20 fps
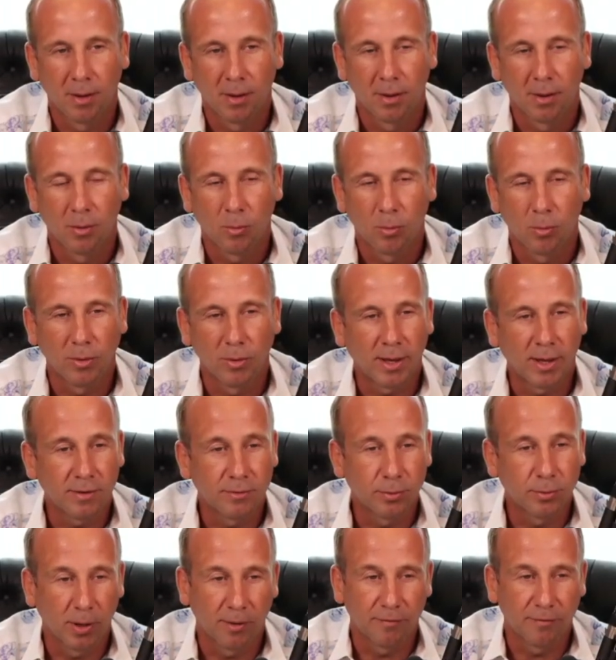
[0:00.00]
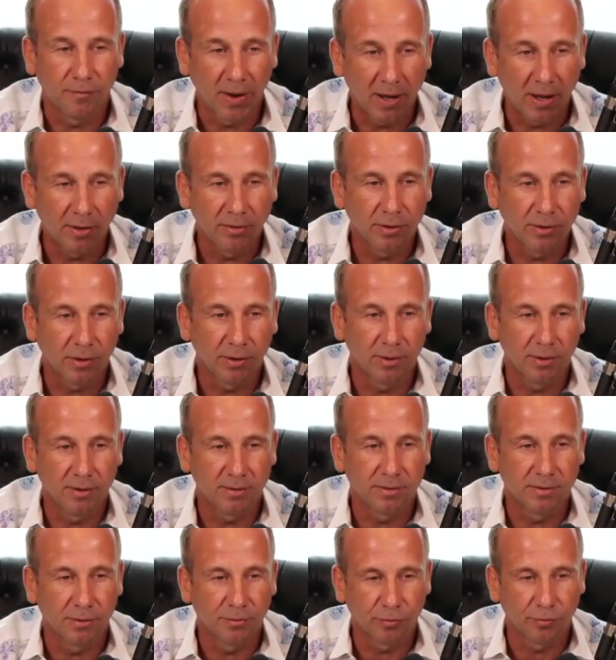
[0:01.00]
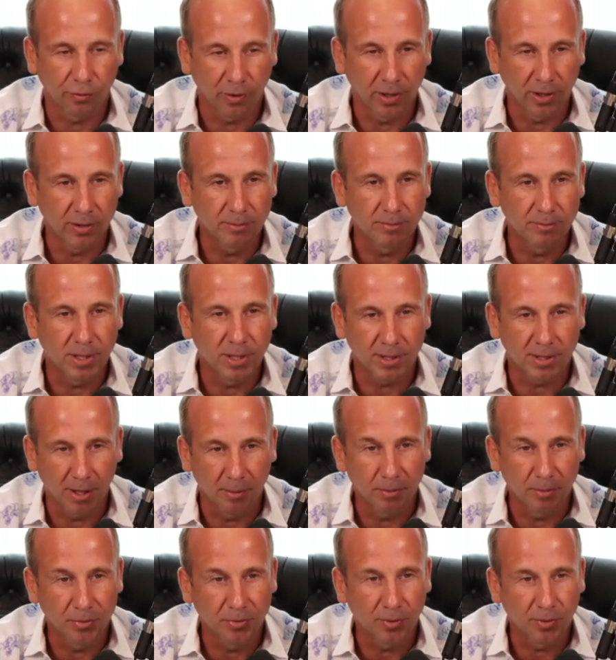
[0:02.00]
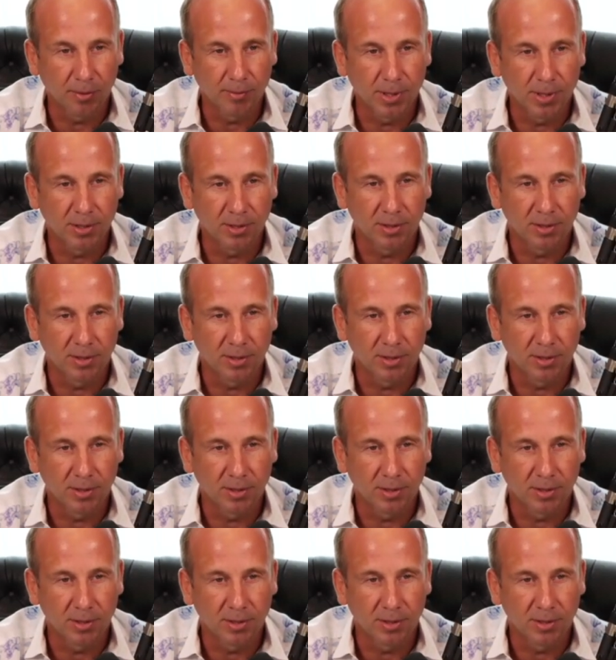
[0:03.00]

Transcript: Well, that's what I found though, is the freedom that comes from it,